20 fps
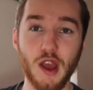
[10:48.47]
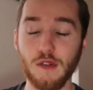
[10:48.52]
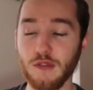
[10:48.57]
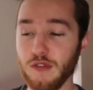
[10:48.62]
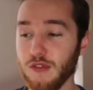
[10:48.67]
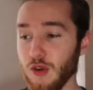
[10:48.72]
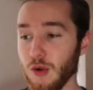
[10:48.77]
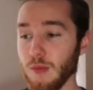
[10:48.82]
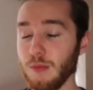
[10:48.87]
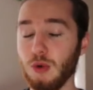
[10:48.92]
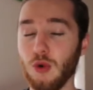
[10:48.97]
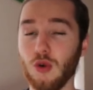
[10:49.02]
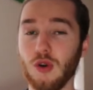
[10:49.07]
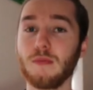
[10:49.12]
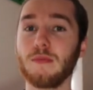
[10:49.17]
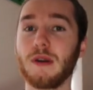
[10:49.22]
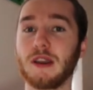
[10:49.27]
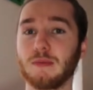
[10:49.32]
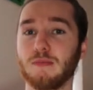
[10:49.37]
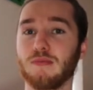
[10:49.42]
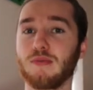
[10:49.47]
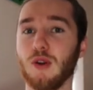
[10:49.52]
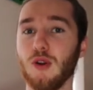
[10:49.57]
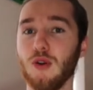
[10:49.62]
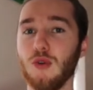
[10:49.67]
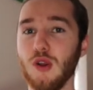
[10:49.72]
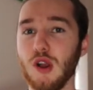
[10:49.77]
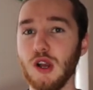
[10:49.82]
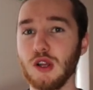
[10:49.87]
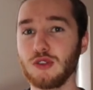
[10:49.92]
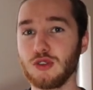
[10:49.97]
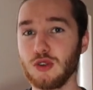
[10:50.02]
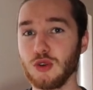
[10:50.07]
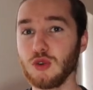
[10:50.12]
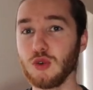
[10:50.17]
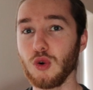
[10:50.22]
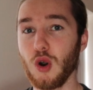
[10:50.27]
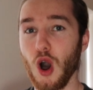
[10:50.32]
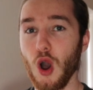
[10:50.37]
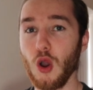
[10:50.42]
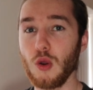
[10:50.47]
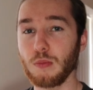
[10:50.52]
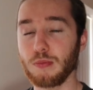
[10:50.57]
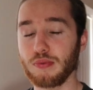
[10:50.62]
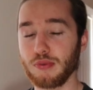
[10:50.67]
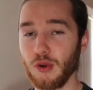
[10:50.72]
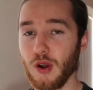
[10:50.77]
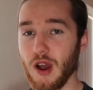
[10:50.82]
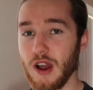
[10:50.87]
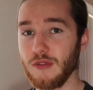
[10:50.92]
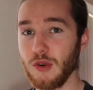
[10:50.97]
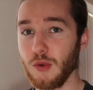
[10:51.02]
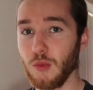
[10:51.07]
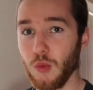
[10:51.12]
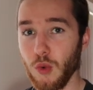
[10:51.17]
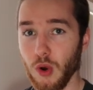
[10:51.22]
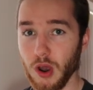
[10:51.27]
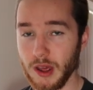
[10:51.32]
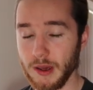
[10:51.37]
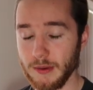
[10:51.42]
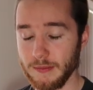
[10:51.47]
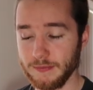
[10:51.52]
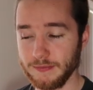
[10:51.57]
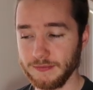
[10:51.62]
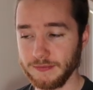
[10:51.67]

from Coinbase Pro to your own private wallet.